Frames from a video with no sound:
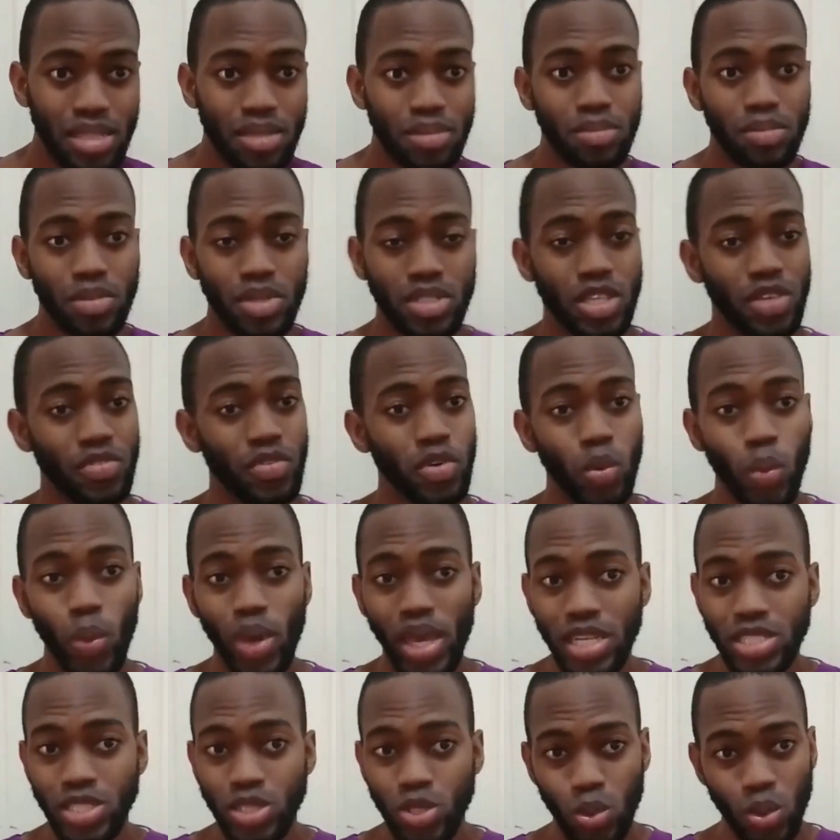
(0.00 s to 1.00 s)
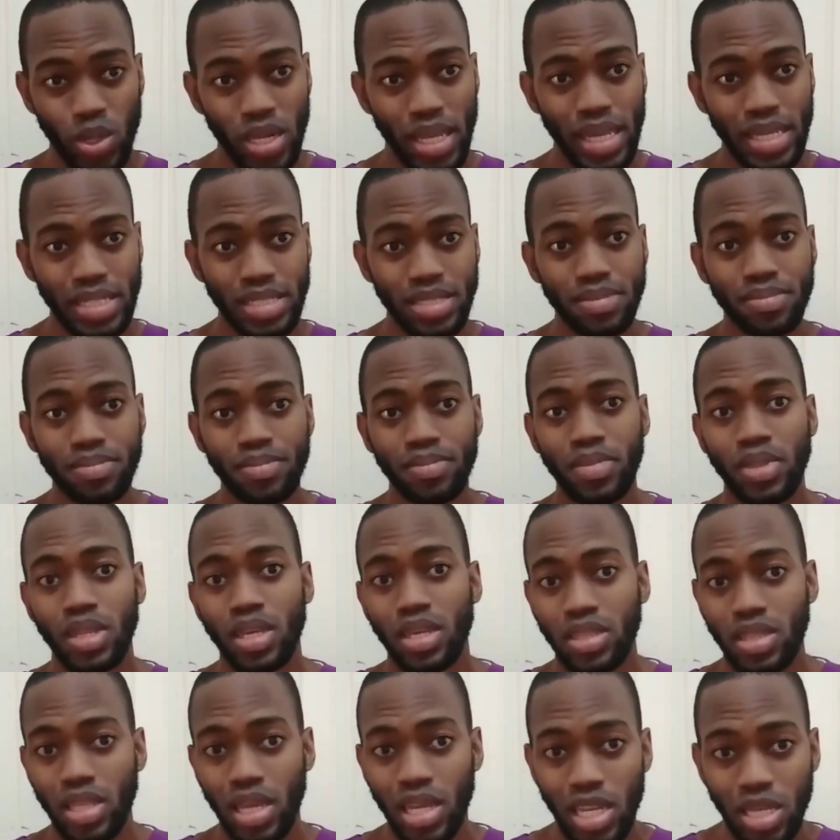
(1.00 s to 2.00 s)
But if you wait too late,
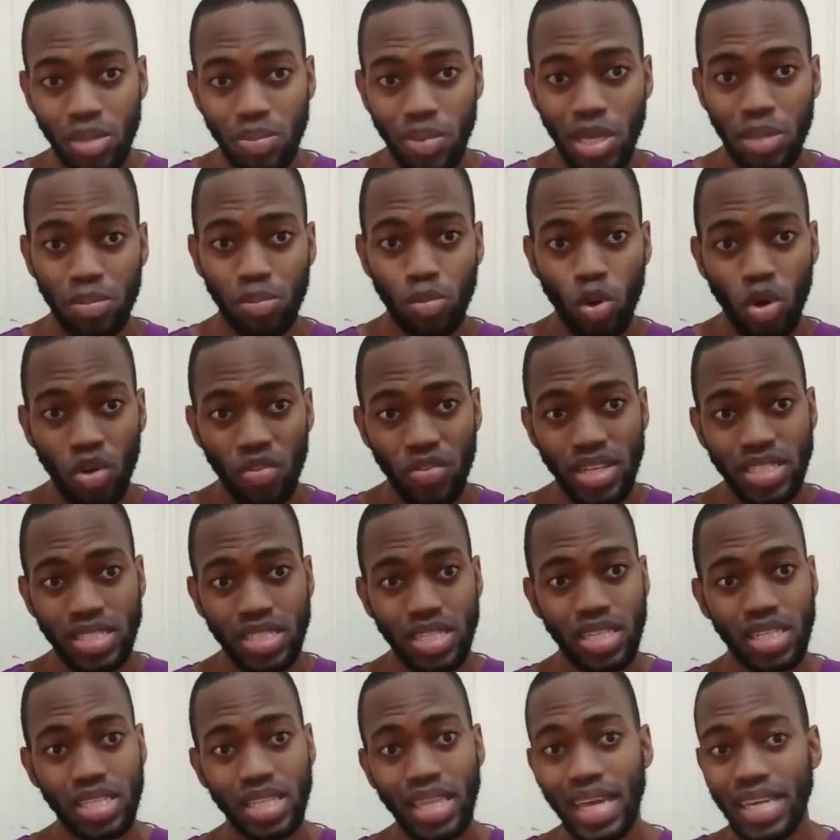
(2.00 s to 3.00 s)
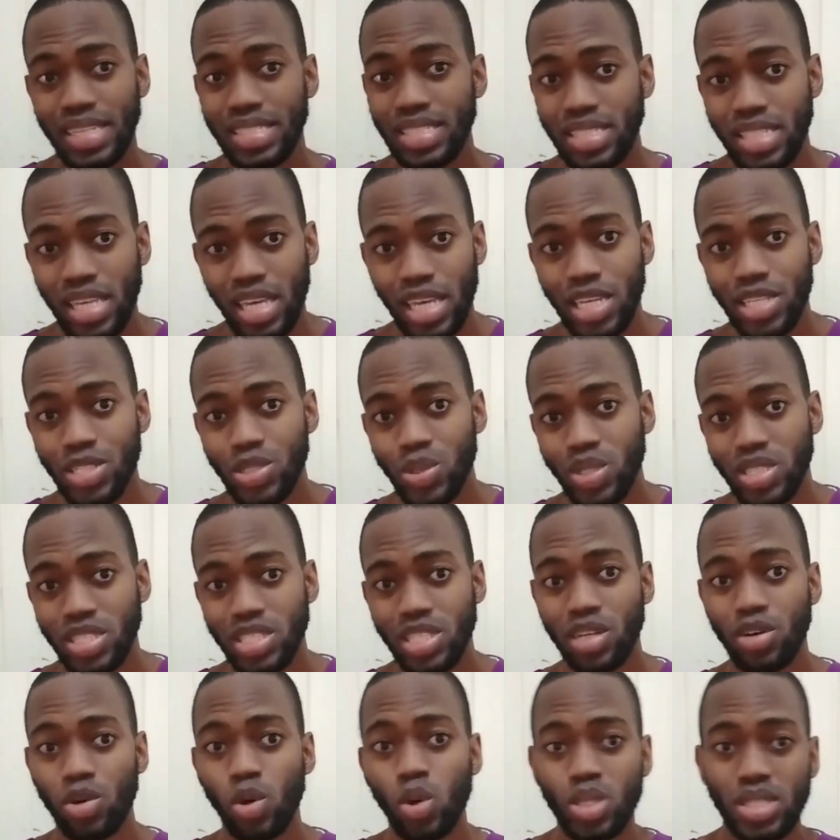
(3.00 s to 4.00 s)
then it might move into the next stage, which is a
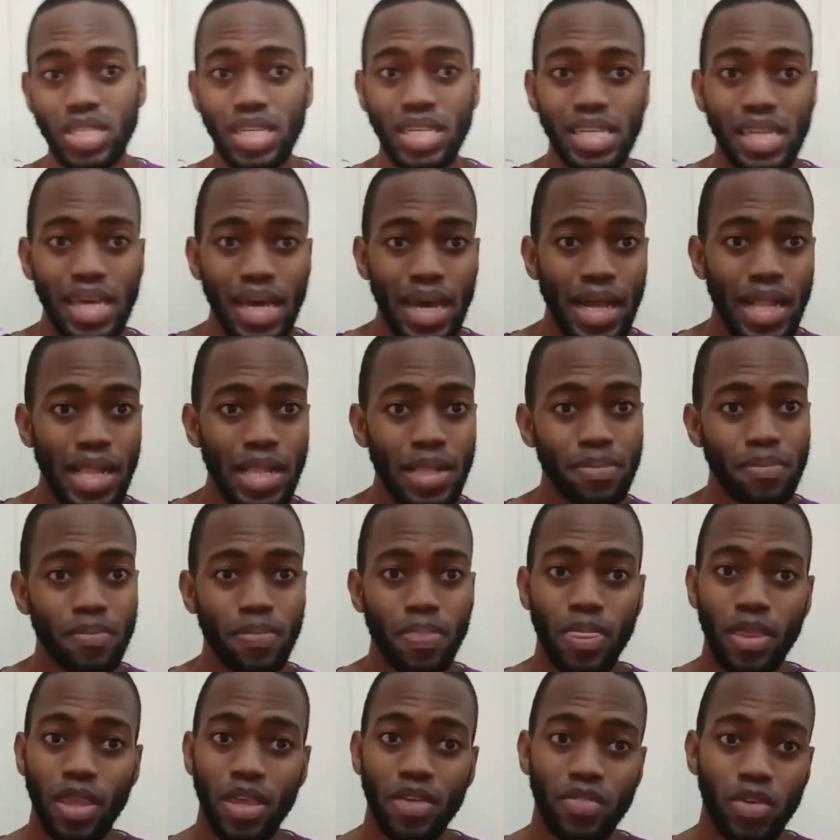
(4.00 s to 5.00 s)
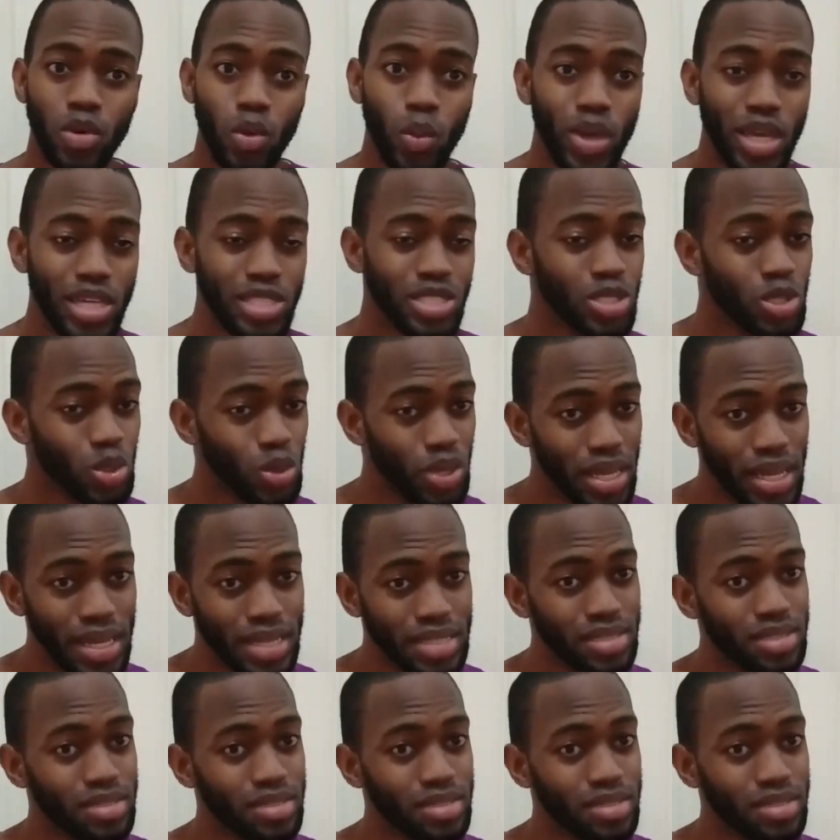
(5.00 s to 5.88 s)
root canal. If you wait too late,